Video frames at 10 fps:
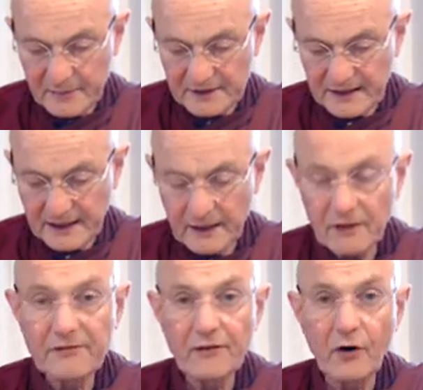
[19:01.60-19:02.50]
a
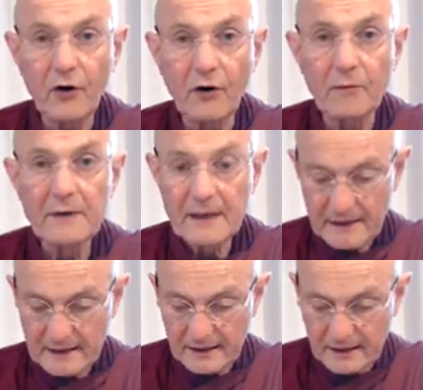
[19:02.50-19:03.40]
particular form,
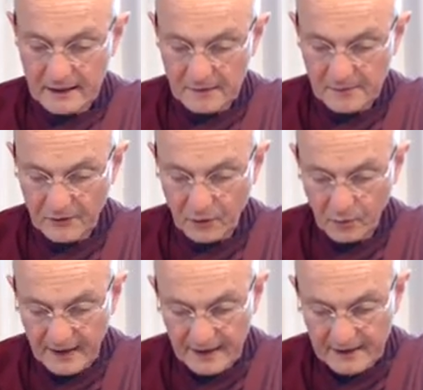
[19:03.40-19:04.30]
but the
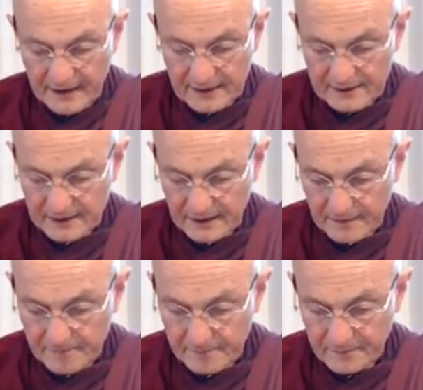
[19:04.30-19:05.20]
way that
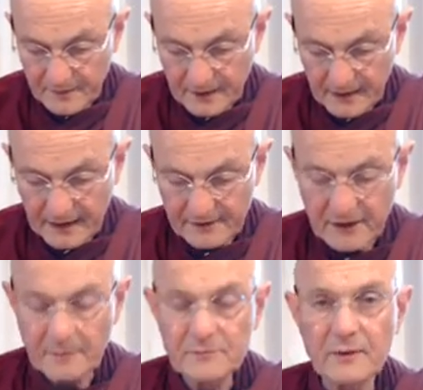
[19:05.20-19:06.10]

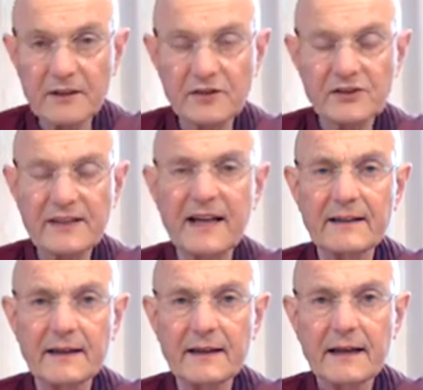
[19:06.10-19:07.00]
I've come to
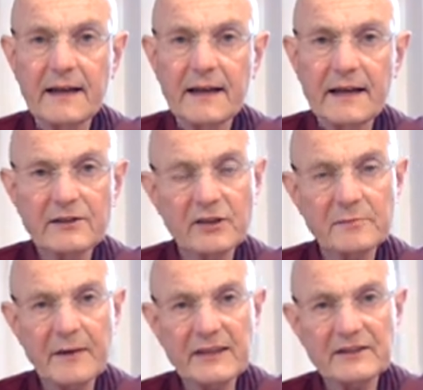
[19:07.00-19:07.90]
understand it is
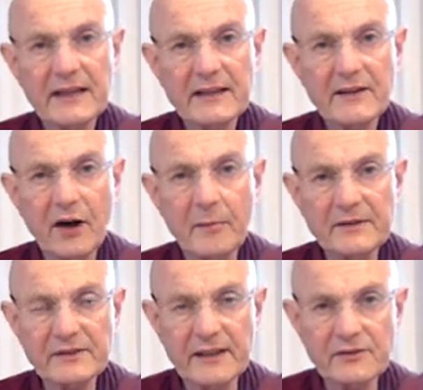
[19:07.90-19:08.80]
just by seeing the
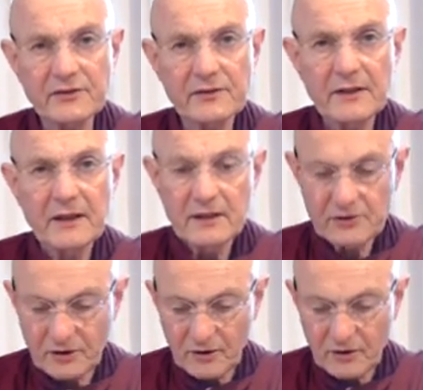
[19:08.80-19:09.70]
opposites.
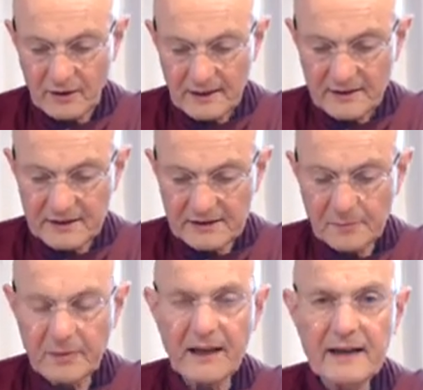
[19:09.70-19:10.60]
So this
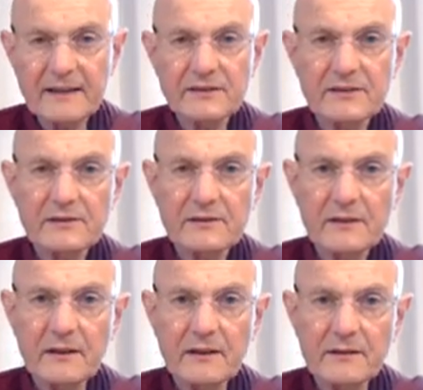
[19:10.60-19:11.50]
applies
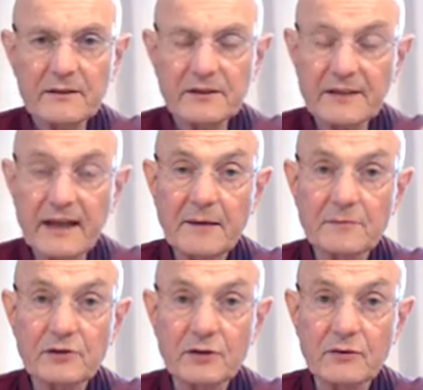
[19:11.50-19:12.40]
the
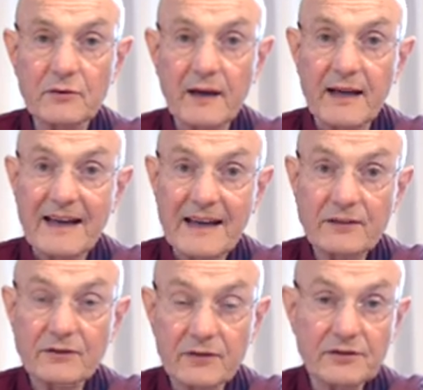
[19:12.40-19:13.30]
same to
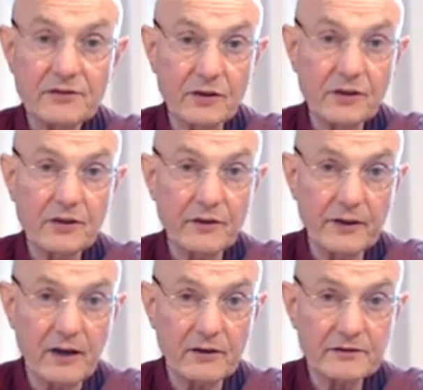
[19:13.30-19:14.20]
interest, your
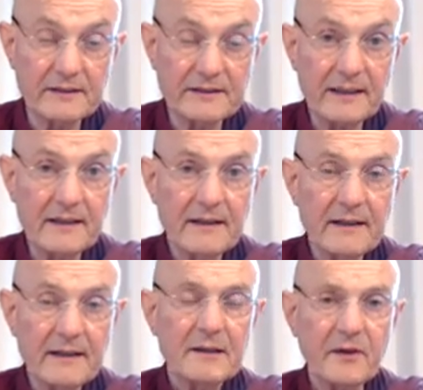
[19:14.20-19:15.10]
curiosity,
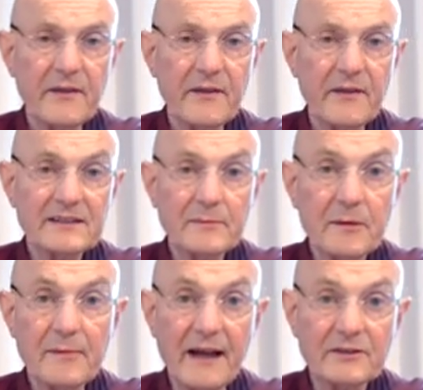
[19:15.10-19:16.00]
but that has to
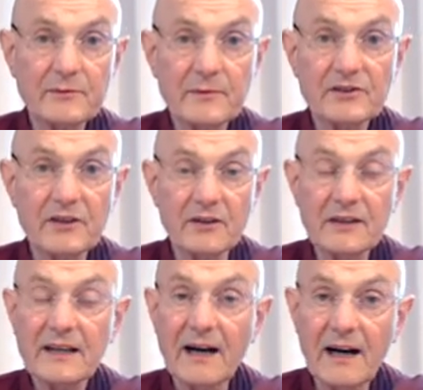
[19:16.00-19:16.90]
be balanced with a
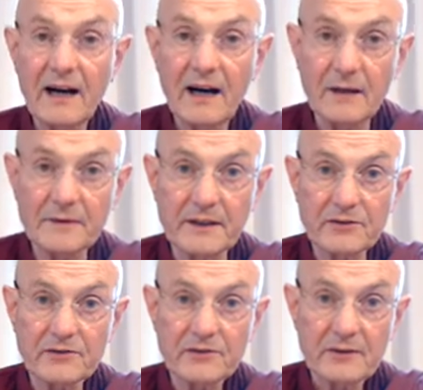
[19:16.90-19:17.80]
certain
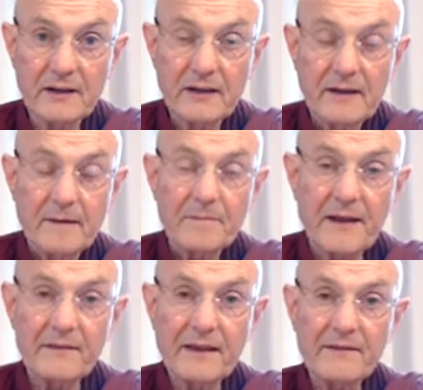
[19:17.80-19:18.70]
calmness.
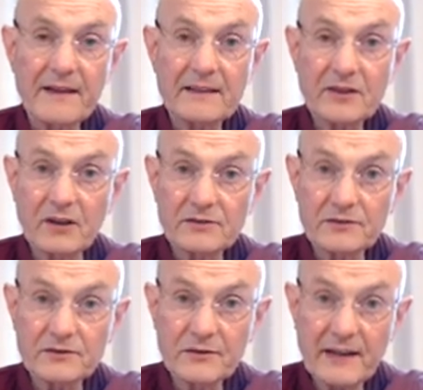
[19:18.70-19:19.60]
And then there's
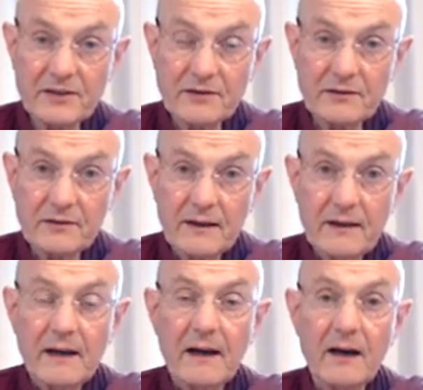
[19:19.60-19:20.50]
concentration,
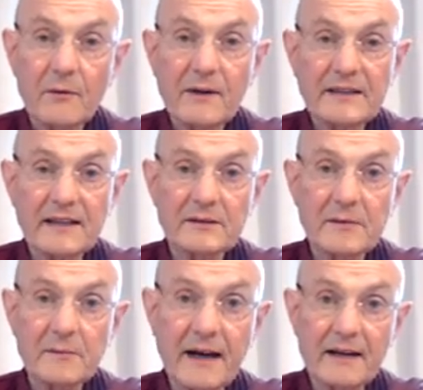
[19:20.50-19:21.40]
which has to
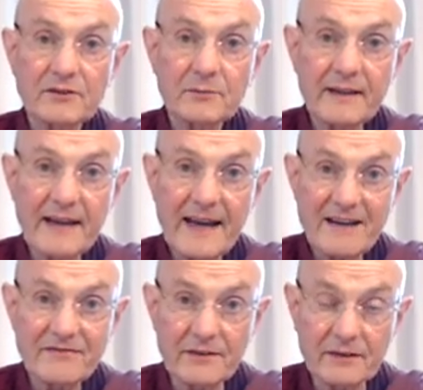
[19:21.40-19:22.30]
be balanced with
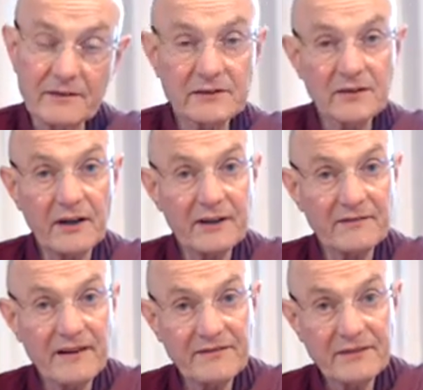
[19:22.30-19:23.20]
effort. If there's not
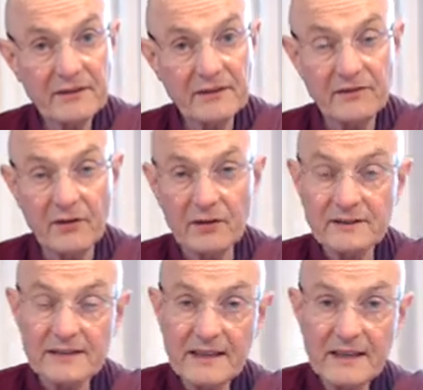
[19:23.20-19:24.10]
enough effort, you fall
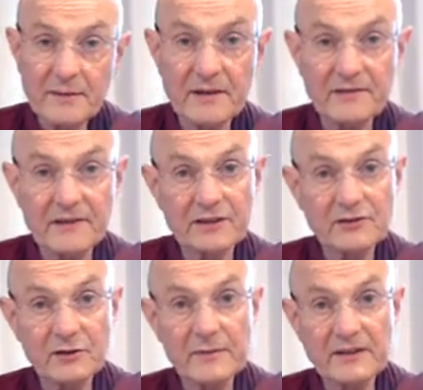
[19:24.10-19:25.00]
asleep. If
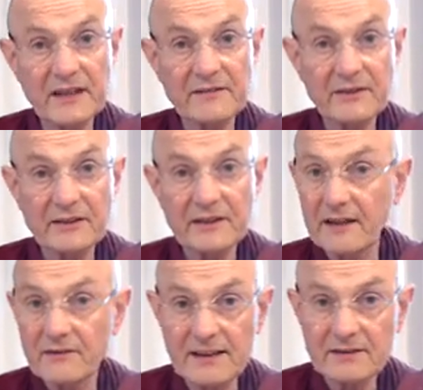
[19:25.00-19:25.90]
there's too much effort, you
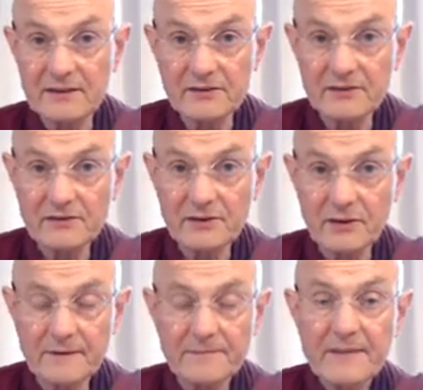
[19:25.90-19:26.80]
get restless, and so
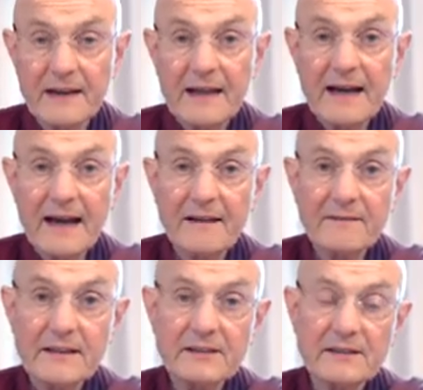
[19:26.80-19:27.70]
on. And